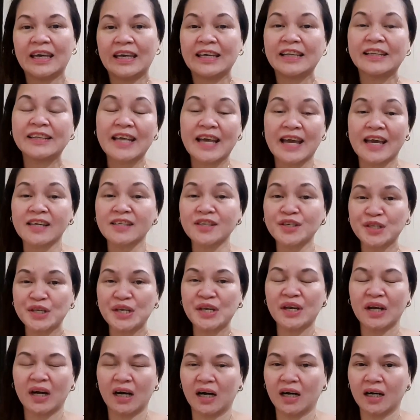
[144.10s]
In the
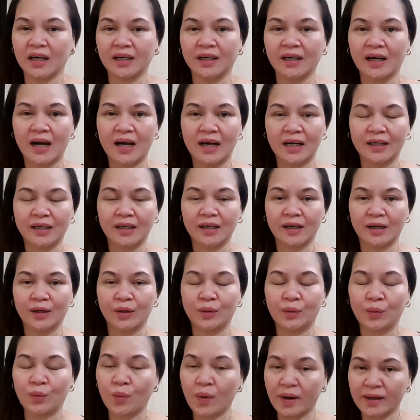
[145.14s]

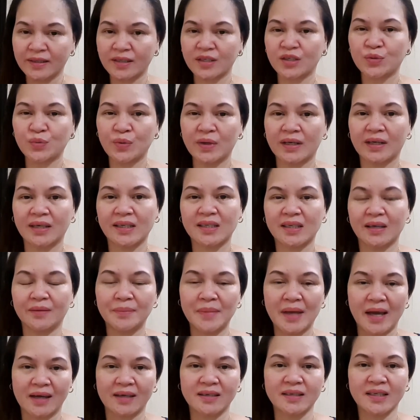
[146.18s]
NCR, once we receive
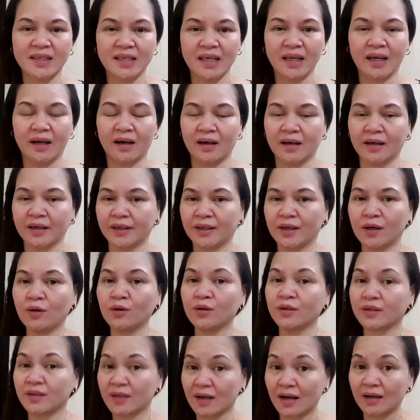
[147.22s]
the NCR, the
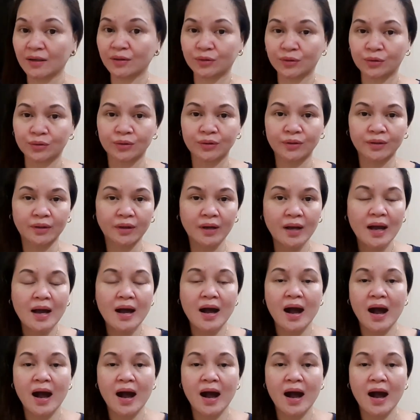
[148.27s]
contractor